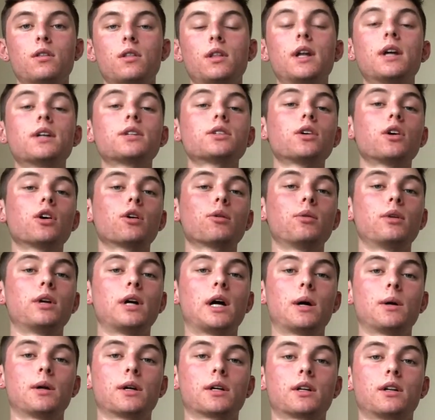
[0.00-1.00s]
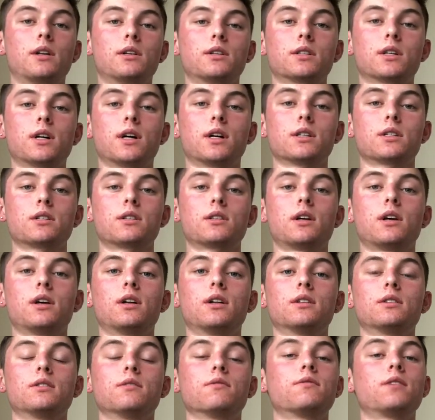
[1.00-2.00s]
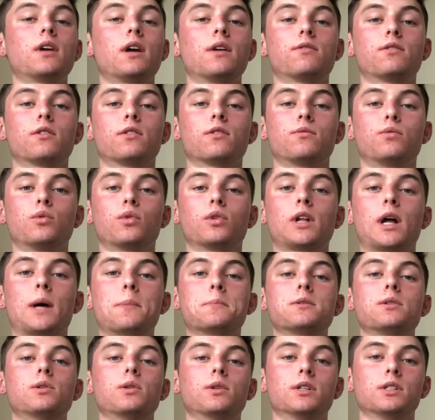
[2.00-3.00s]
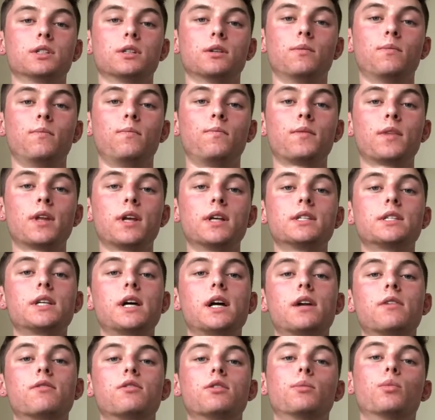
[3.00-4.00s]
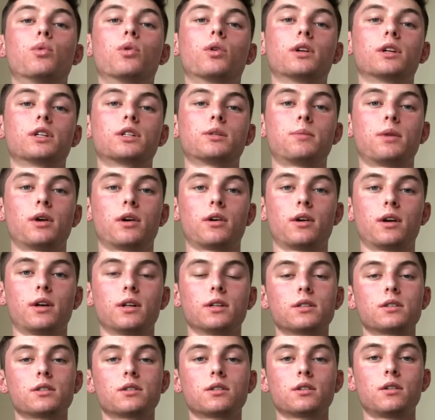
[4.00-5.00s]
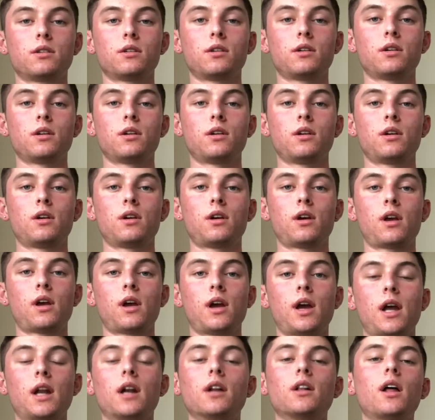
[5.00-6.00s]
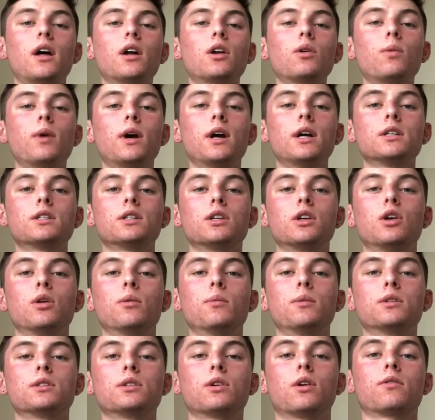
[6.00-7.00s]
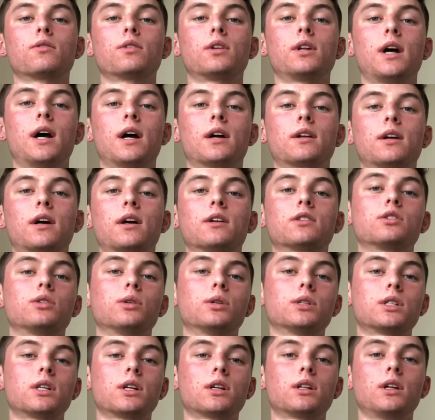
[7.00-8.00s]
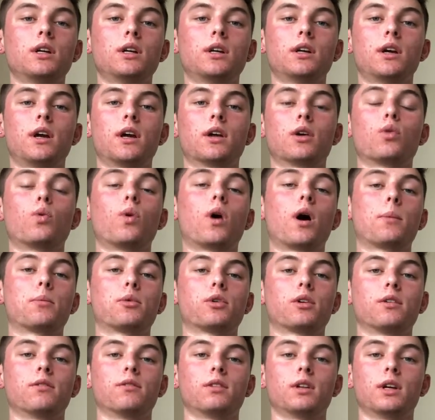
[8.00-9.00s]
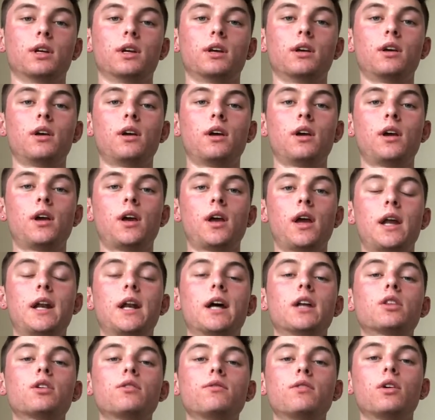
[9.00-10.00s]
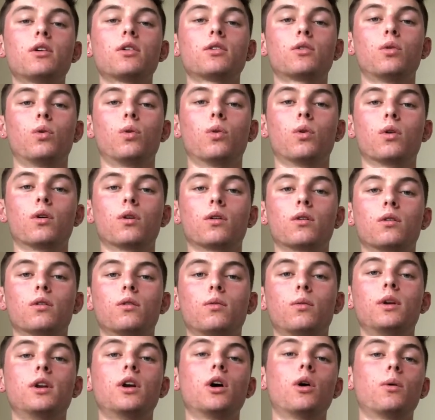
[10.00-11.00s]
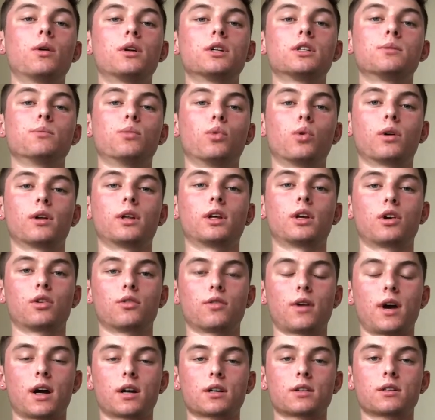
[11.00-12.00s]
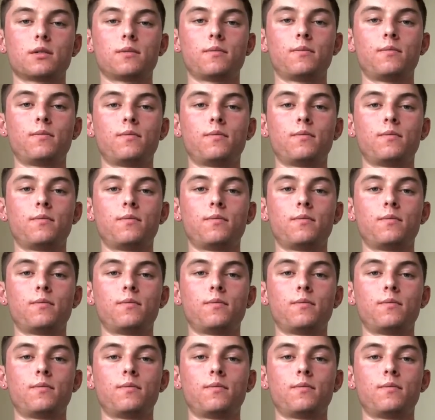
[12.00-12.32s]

The next argument I would like to discuss that is in favor of moral absolutism is that of the moral experience. In a lot of ways, humans often act altruistically and cooperatively, and at their very core, we know what is morally correct.